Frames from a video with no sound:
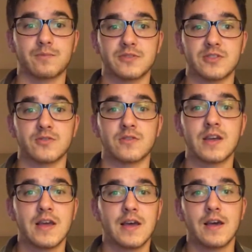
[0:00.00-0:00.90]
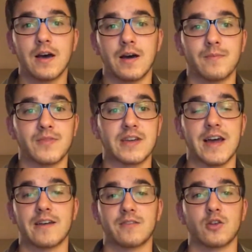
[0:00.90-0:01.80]
platoon. The
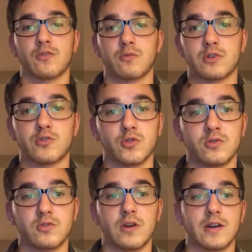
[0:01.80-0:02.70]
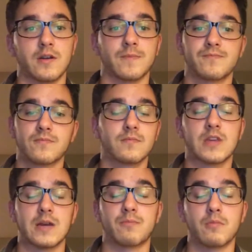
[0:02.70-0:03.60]
guy, you know, the recruit who ended up
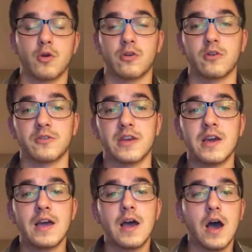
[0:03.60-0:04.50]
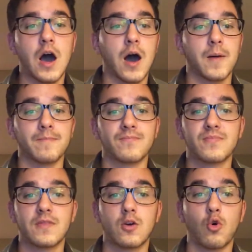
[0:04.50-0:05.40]
getting promoted early.
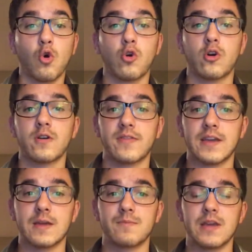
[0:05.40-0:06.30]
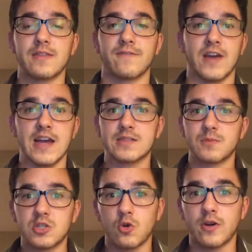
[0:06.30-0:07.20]
Or they can be the vast
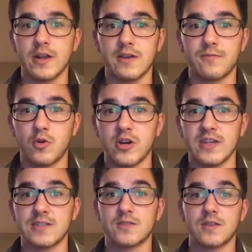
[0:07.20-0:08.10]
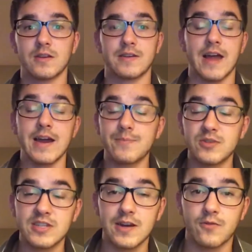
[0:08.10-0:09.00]
majority of Marines,
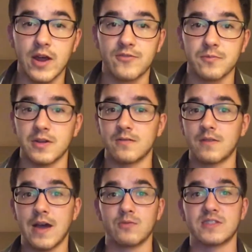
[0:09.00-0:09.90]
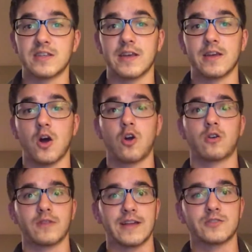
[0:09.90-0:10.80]
90% of riflemen, I would say,
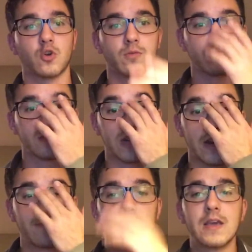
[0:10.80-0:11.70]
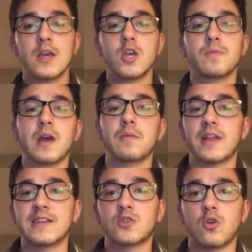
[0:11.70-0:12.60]
are Lance Corporals, right? You become a
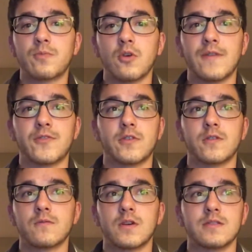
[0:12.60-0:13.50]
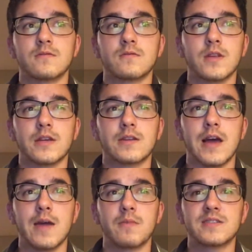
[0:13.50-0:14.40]
Lance Corporal after, what, like
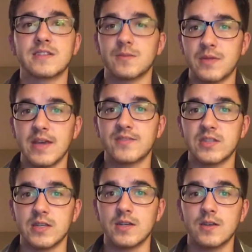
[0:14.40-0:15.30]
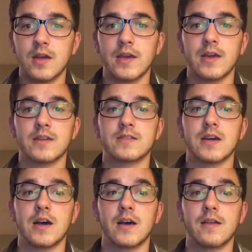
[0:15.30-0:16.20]
9 months as a PFC, and
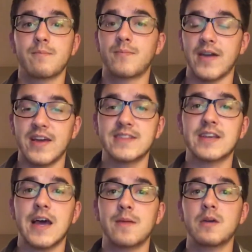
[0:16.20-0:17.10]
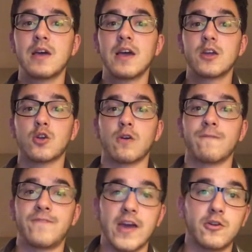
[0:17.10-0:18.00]
by that time, you're a
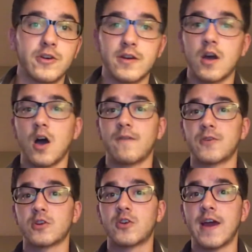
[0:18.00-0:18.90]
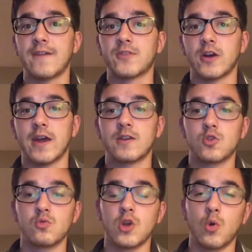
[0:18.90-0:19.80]
veteran of your craft, right?
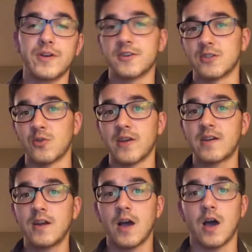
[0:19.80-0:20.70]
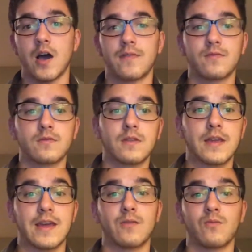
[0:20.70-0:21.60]
You know what you're doing,
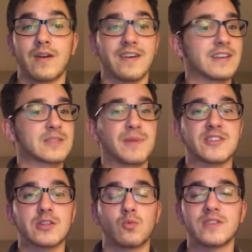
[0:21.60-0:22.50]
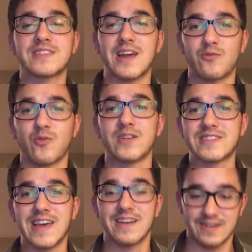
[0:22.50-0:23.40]
and especially once
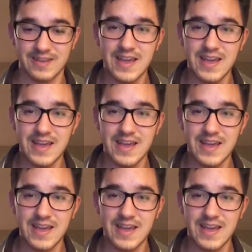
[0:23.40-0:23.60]
that